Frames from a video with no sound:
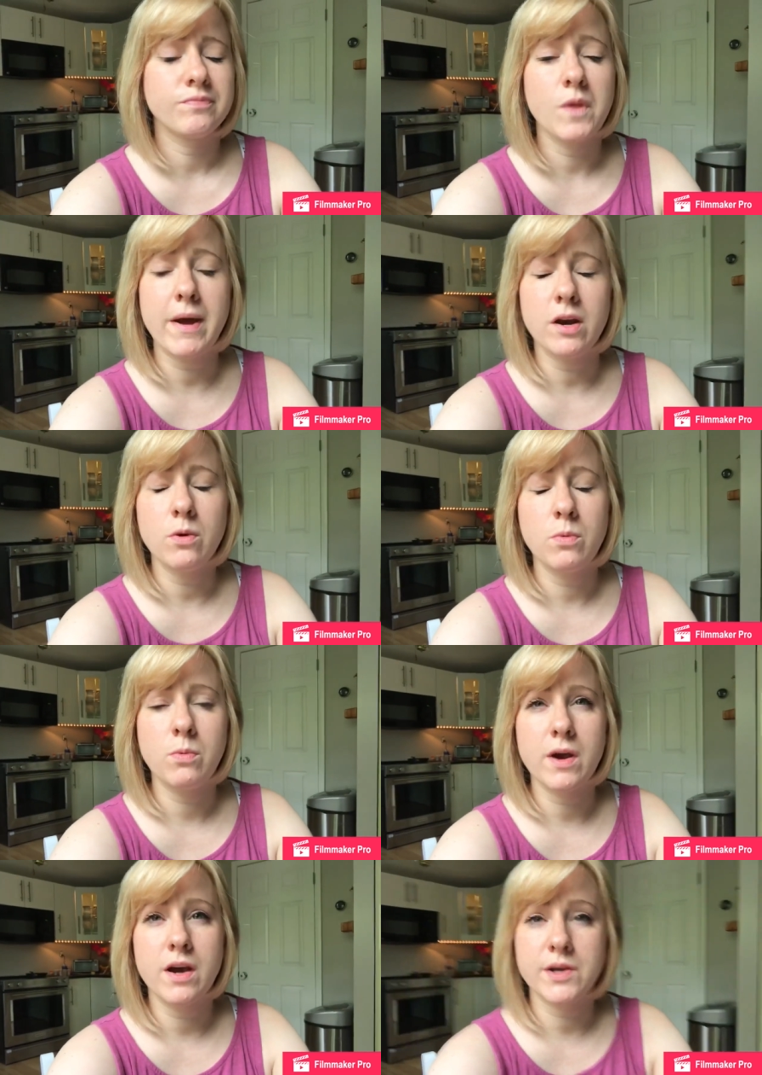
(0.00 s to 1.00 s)
No matter
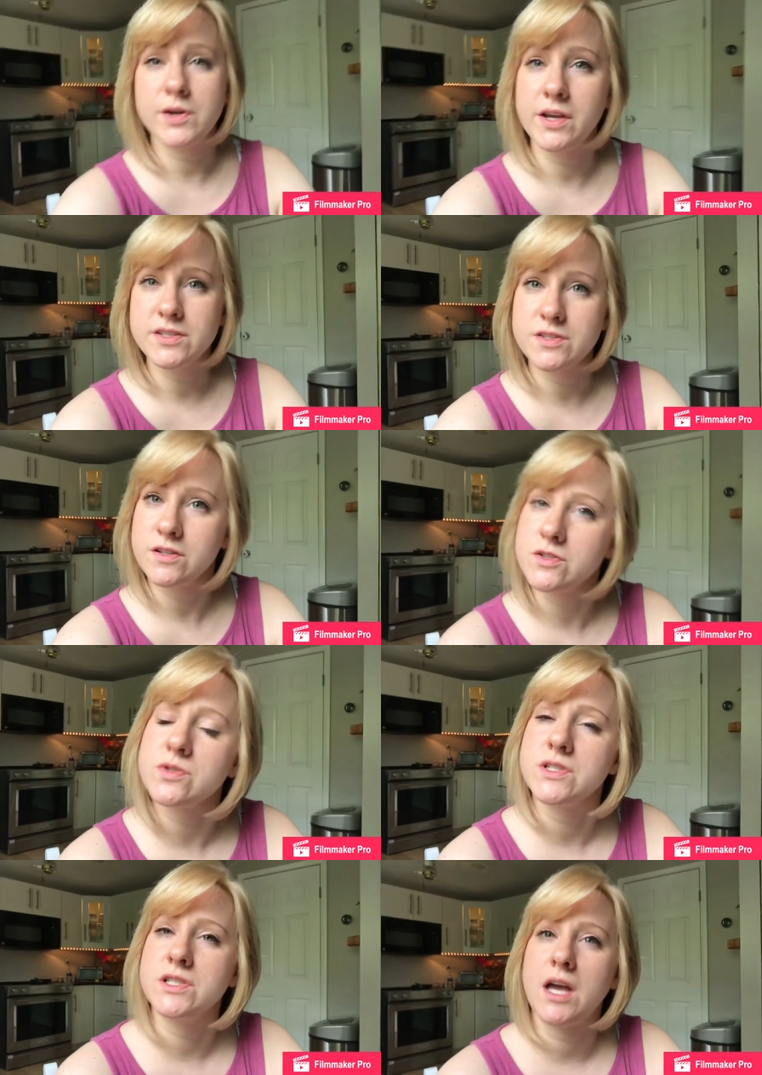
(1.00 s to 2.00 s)
where you're getting
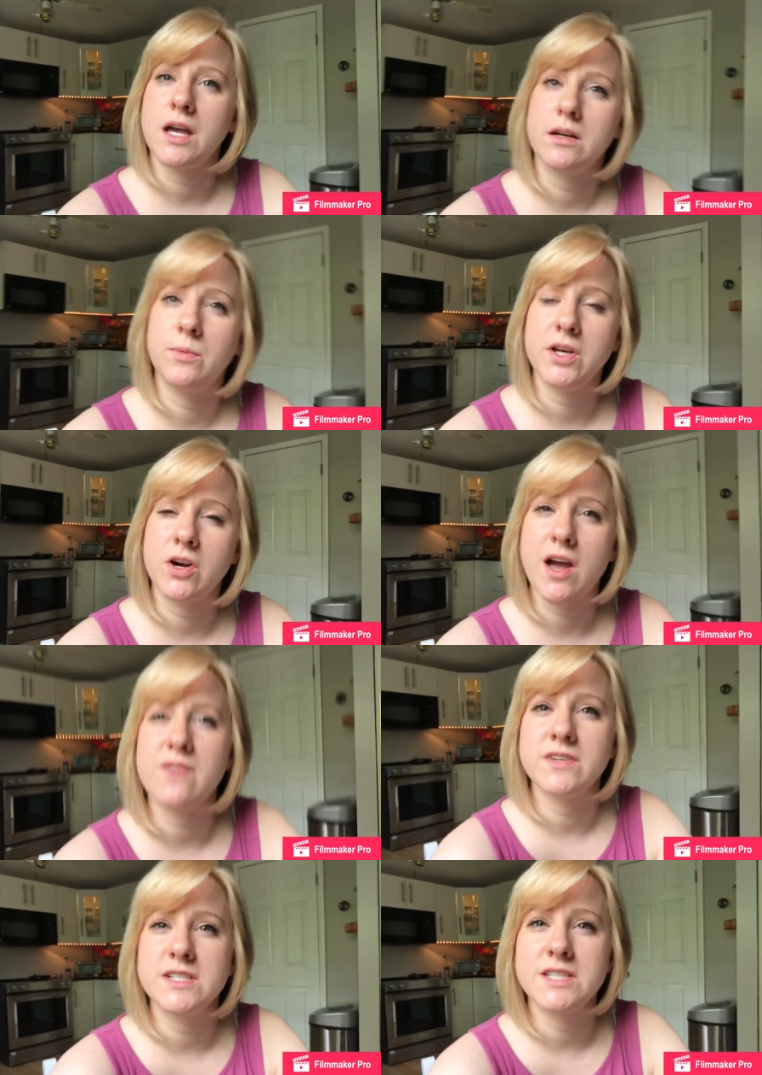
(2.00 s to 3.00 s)
surgery done or what you're
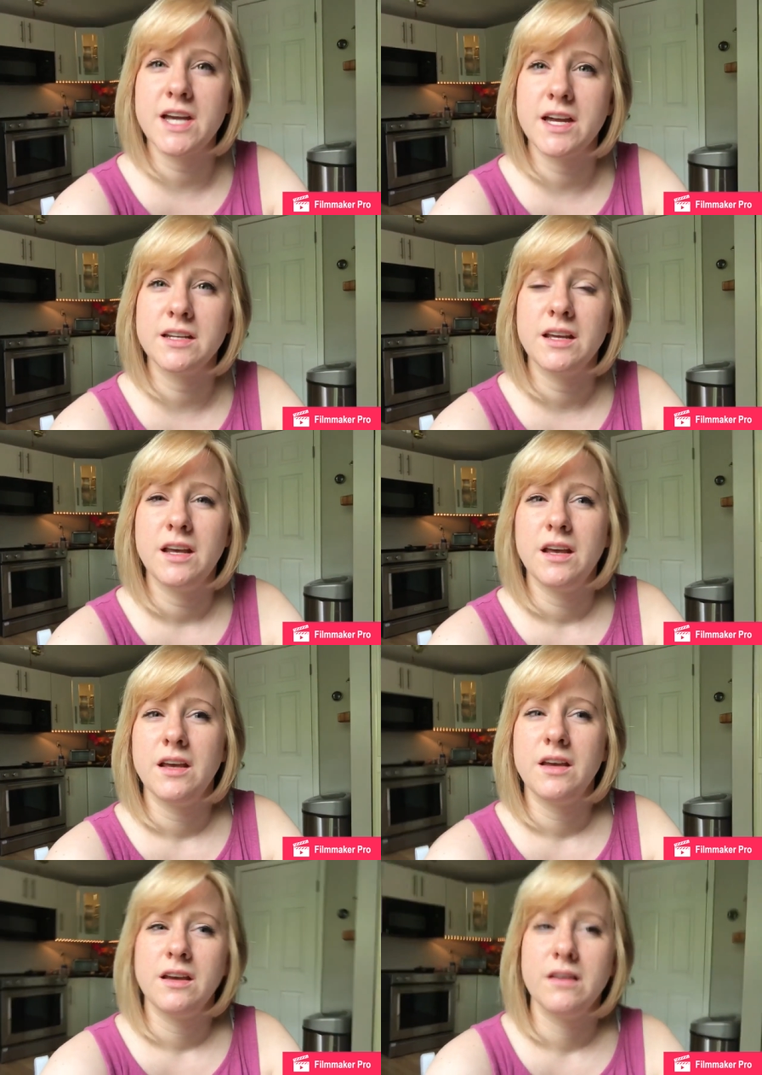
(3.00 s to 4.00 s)
having done,
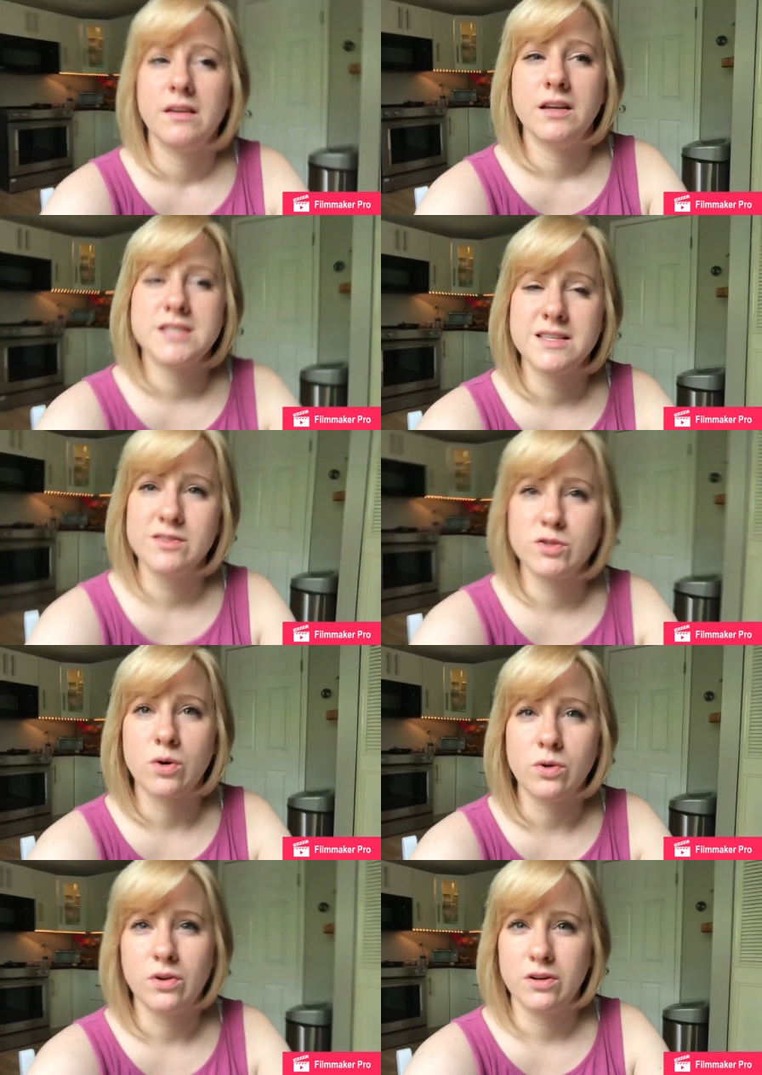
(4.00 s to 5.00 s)
it takes a
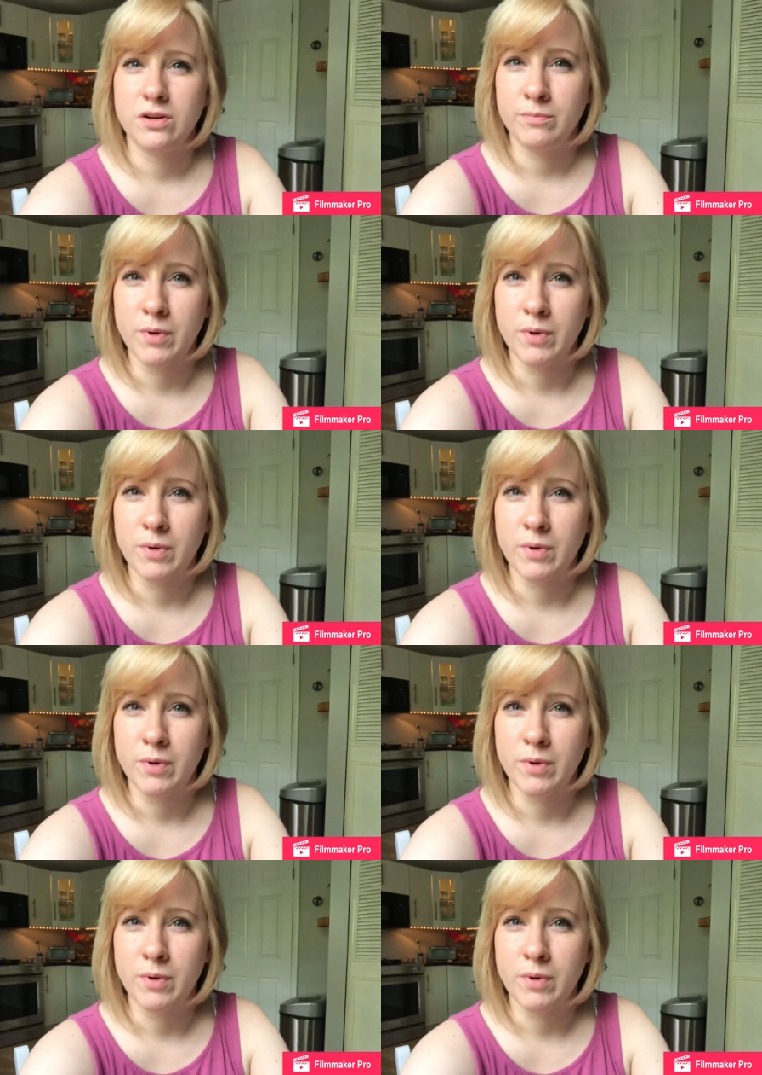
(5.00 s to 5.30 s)
toll on your